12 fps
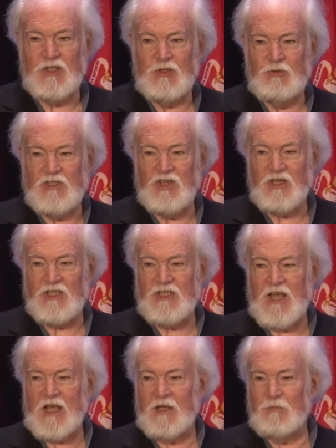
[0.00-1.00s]
She was our
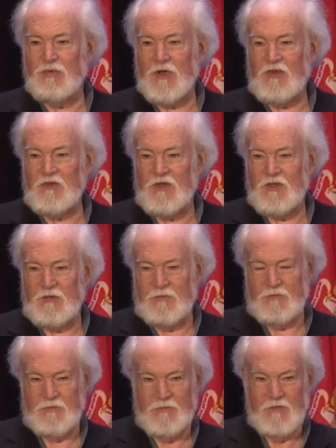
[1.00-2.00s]
second president
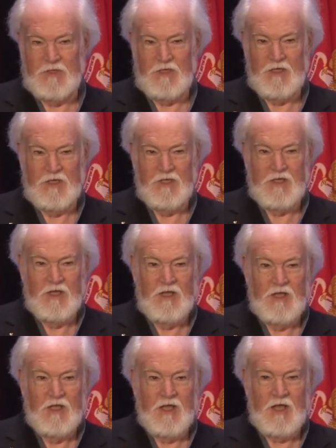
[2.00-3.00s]

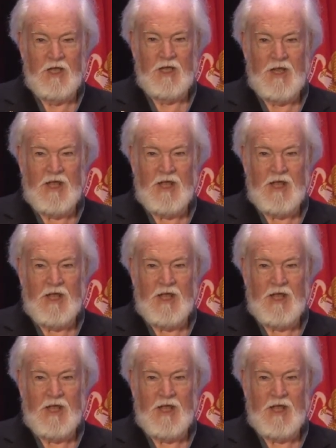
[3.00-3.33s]
and